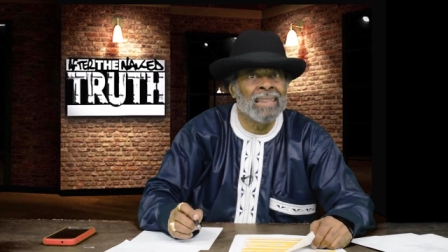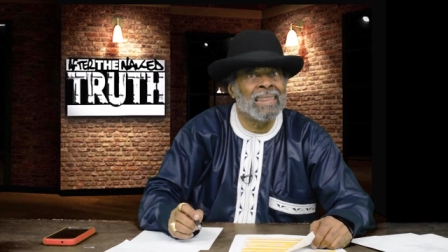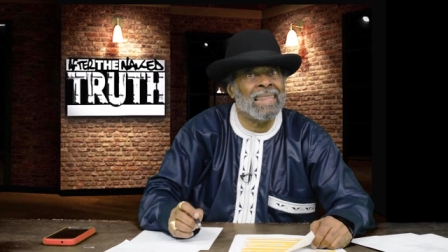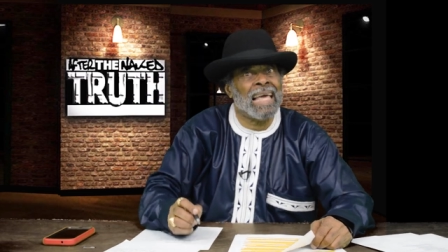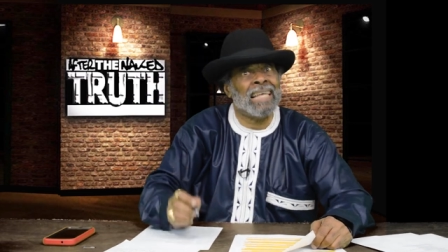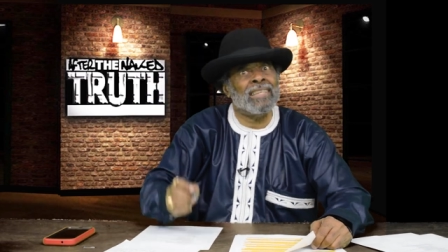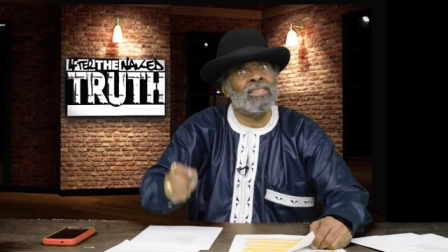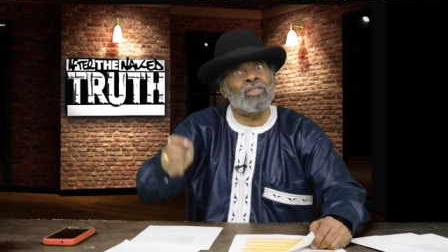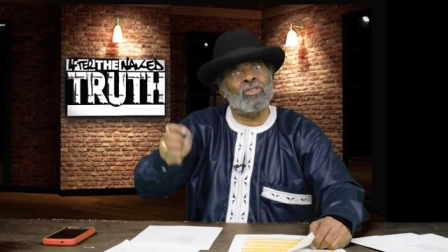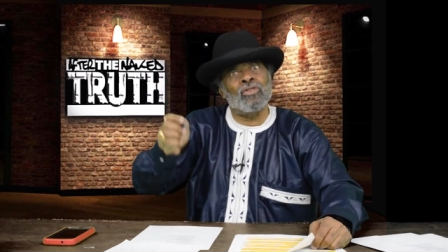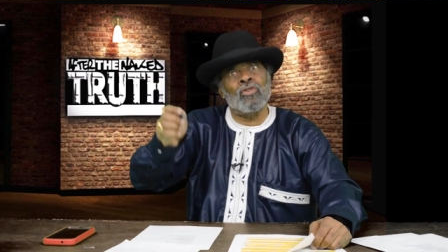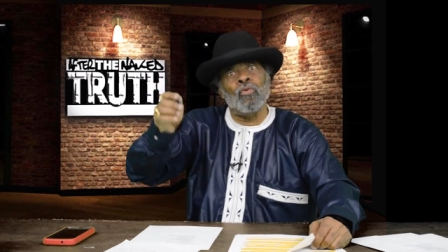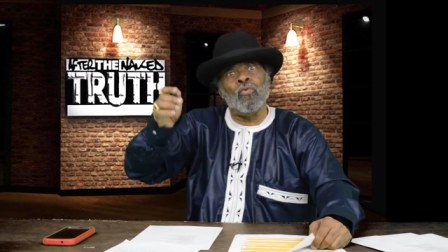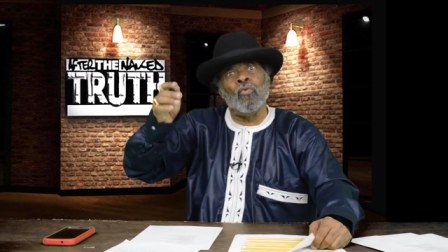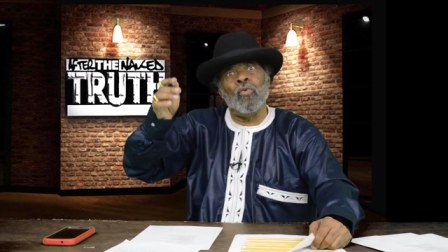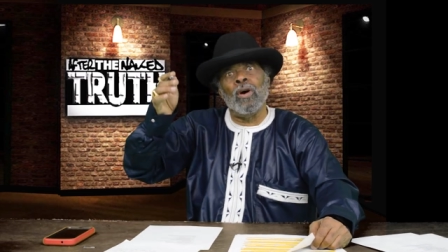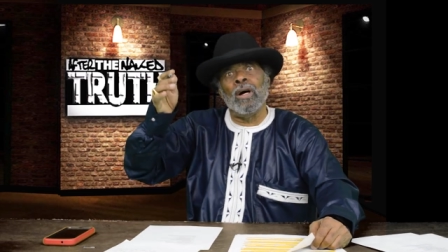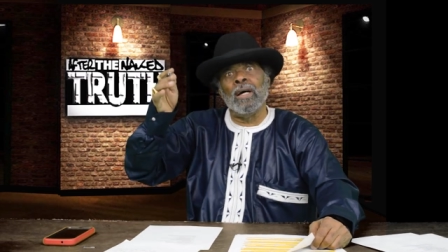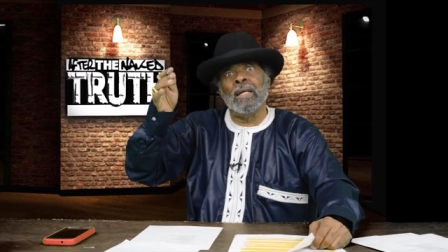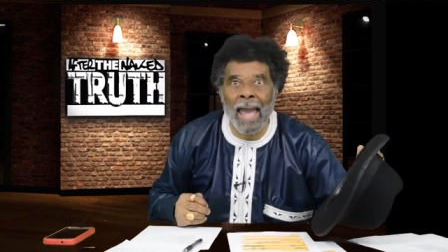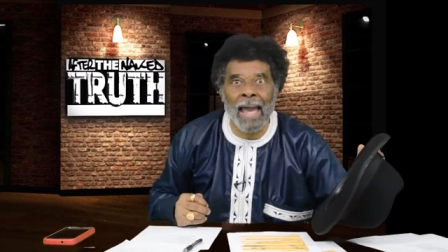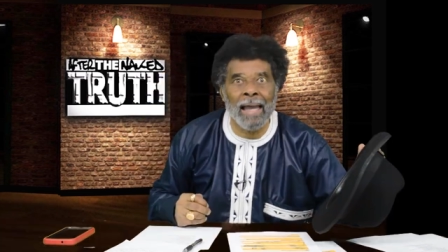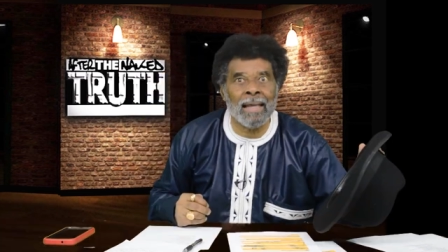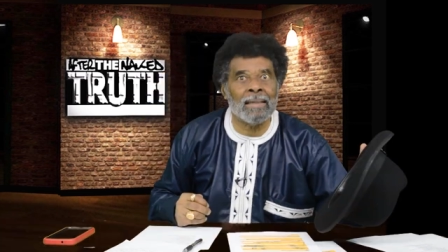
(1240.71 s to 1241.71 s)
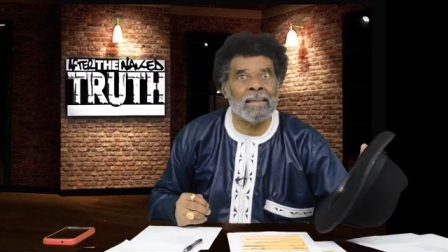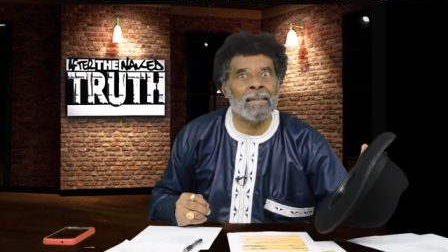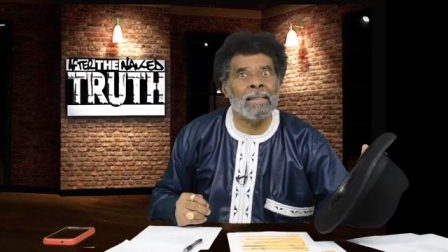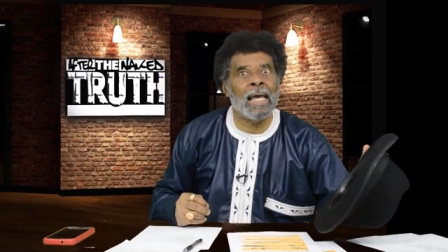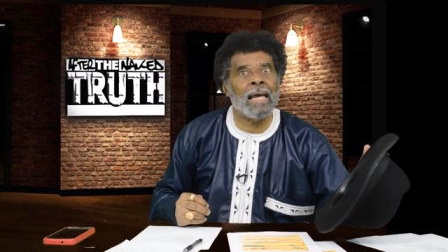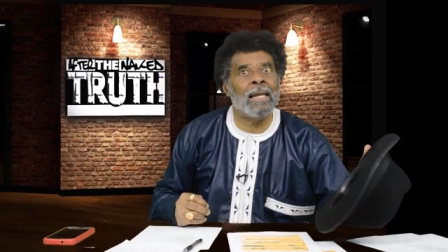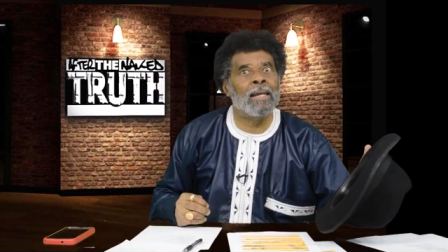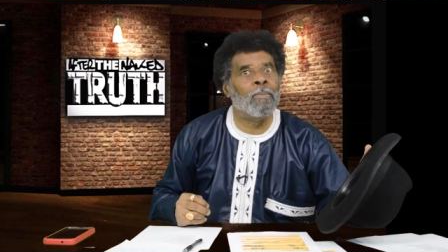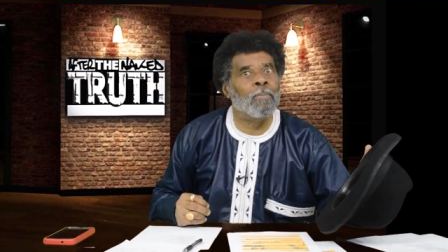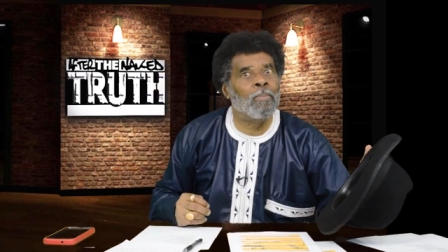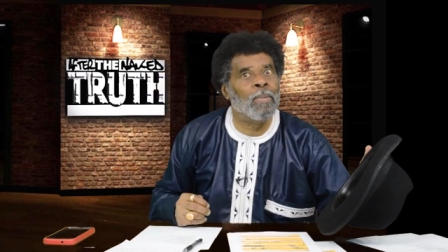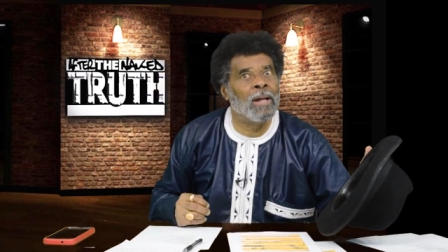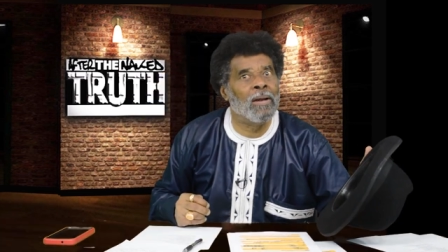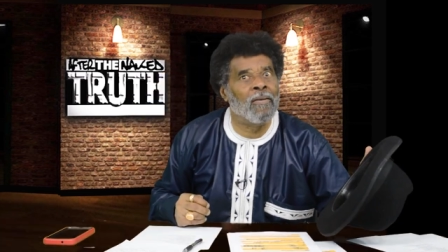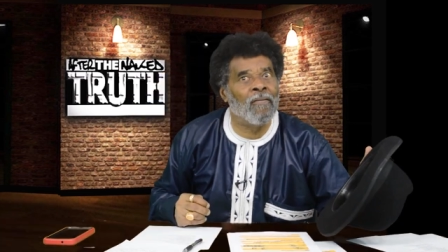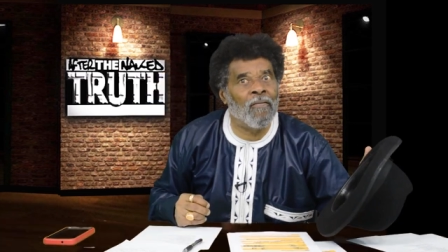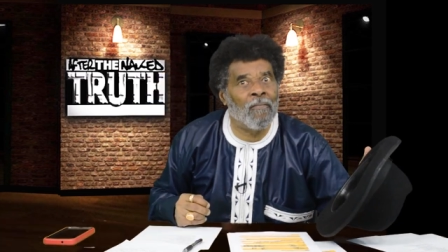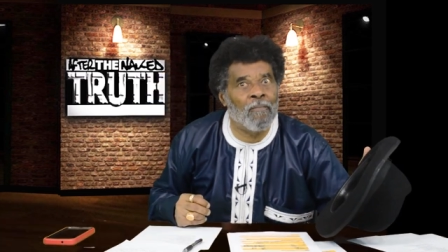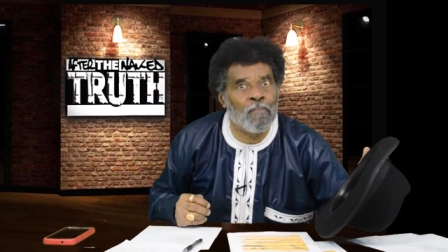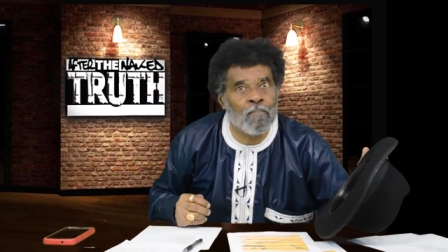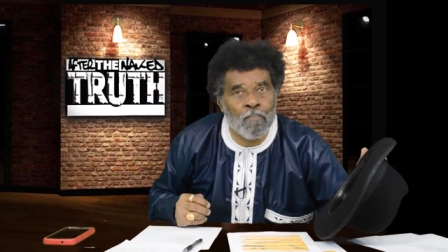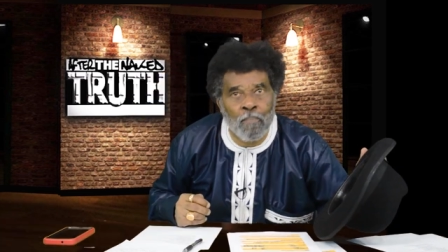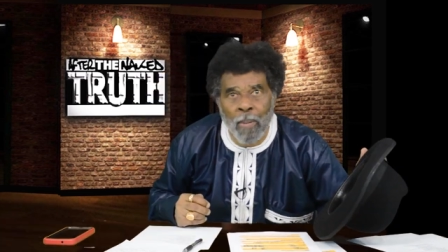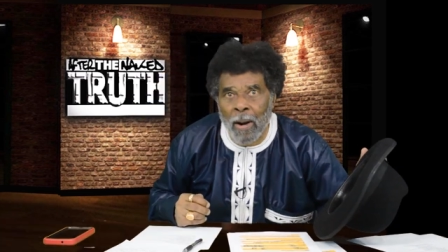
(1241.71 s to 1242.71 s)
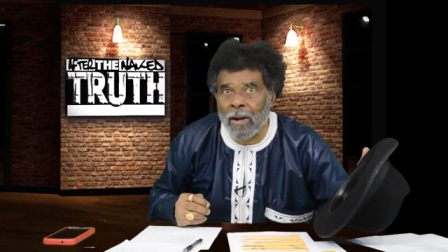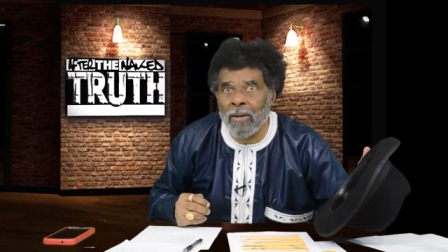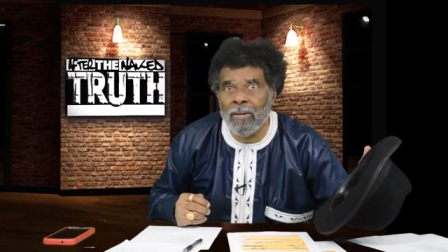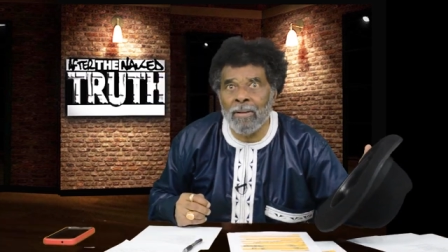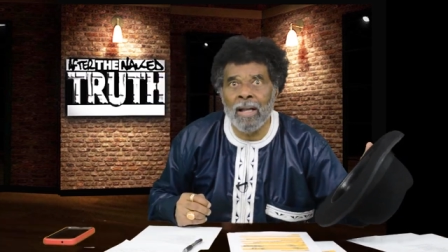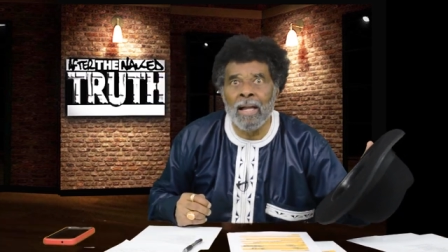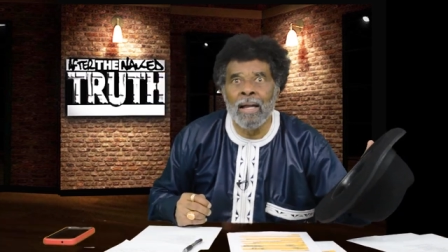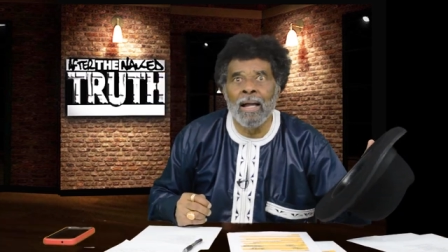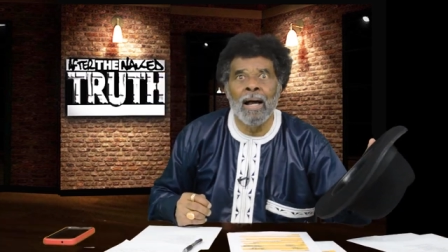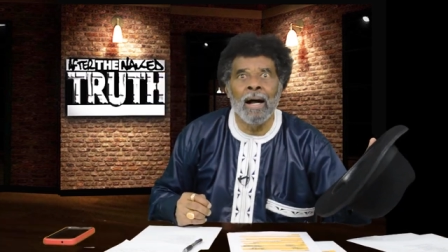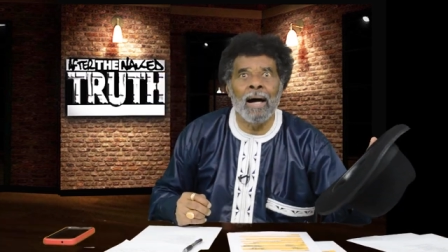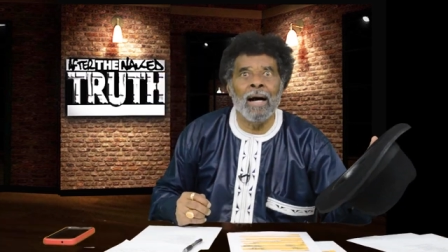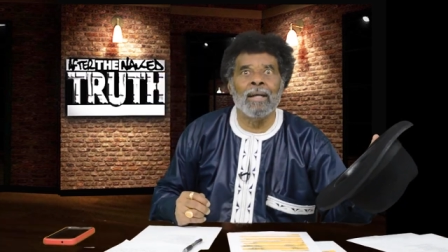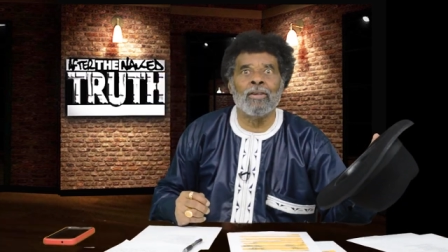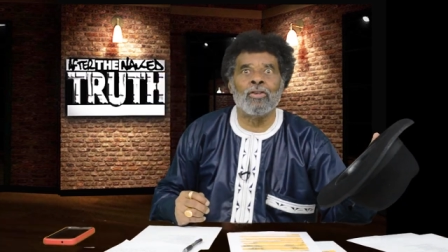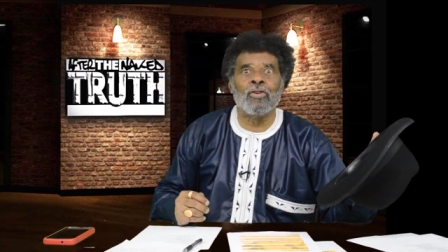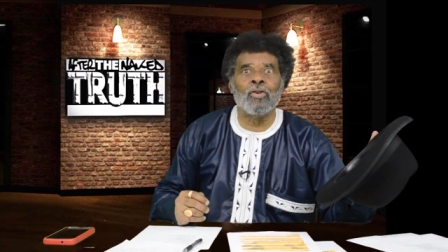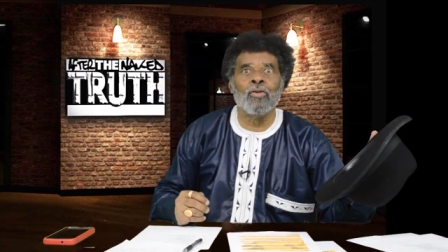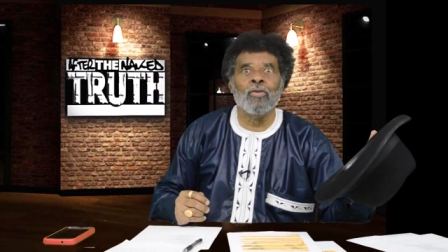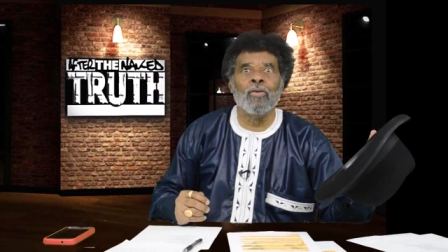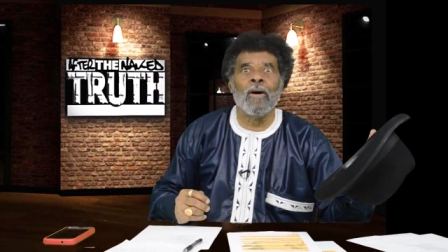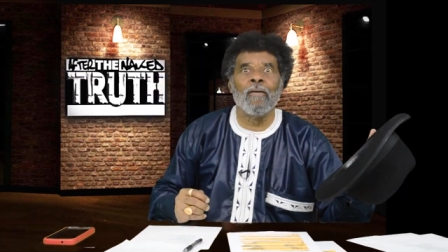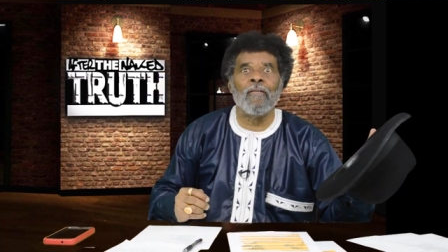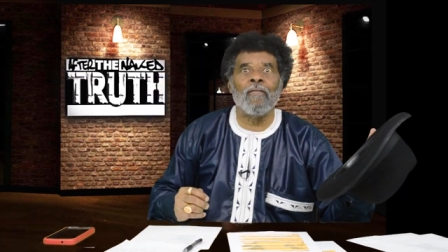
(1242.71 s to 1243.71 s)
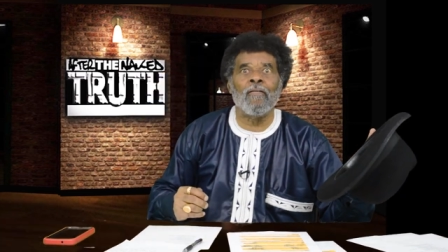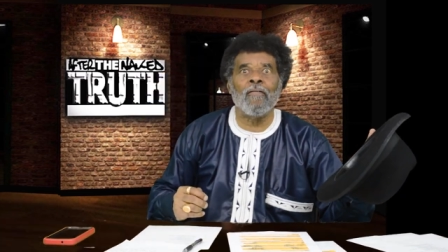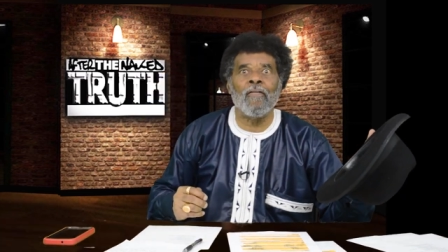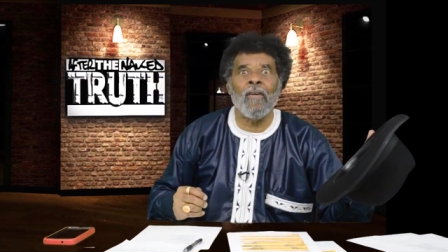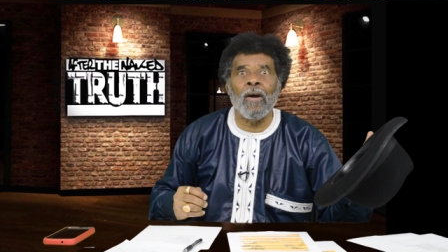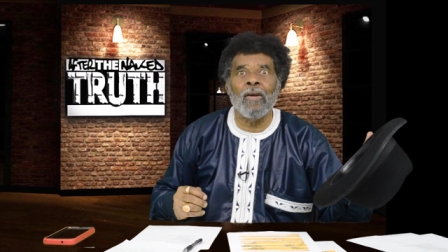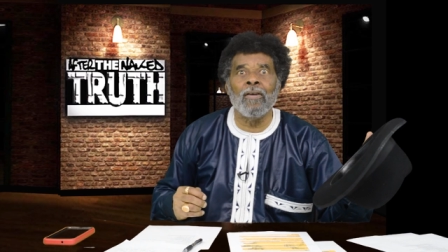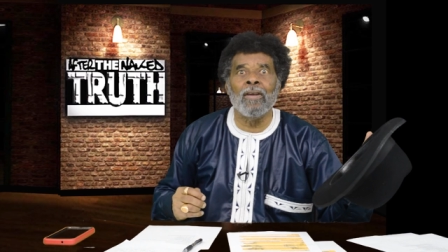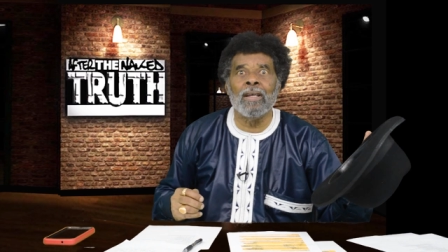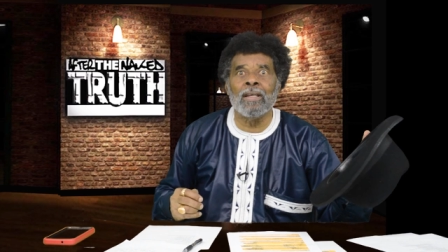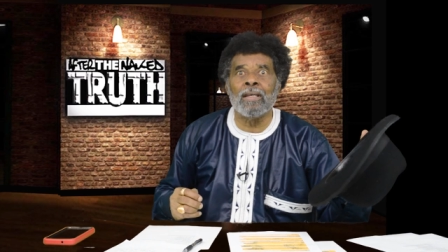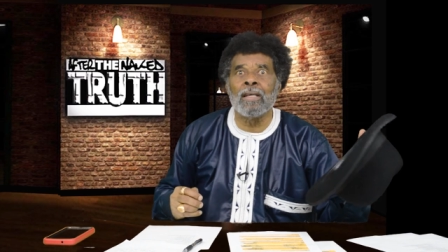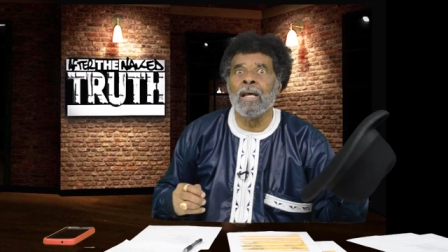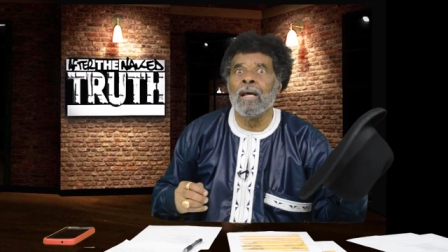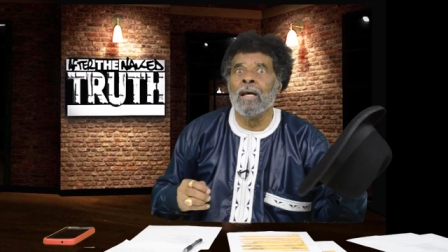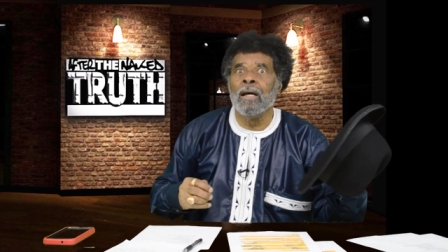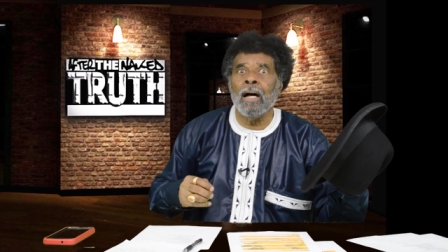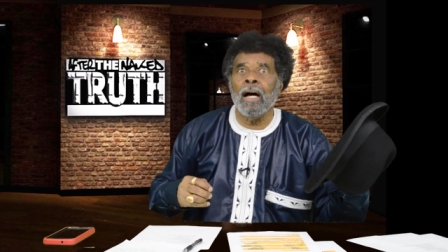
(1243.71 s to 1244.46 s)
That's the one that had been burnt unto a furnace.